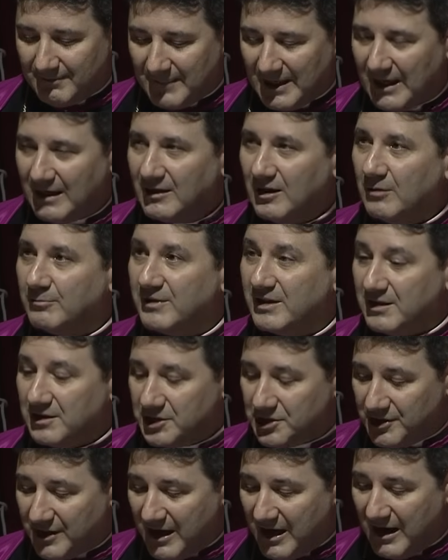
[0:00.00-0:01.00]
Allow me to
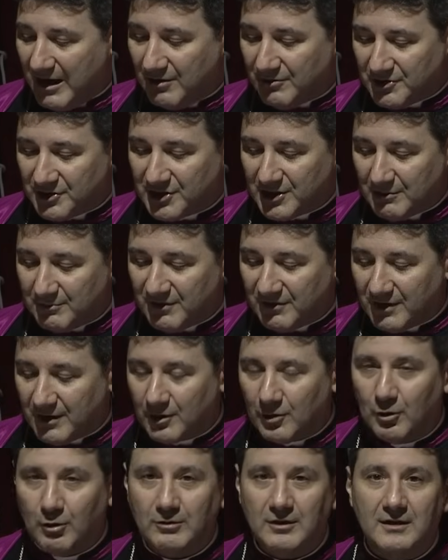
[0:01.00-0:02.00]
share some of the
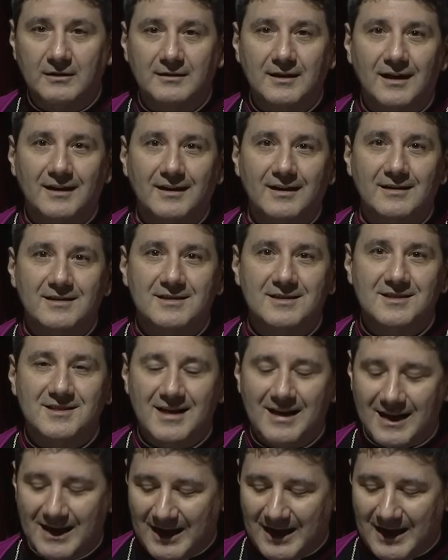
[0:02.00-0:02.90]
golden nuggets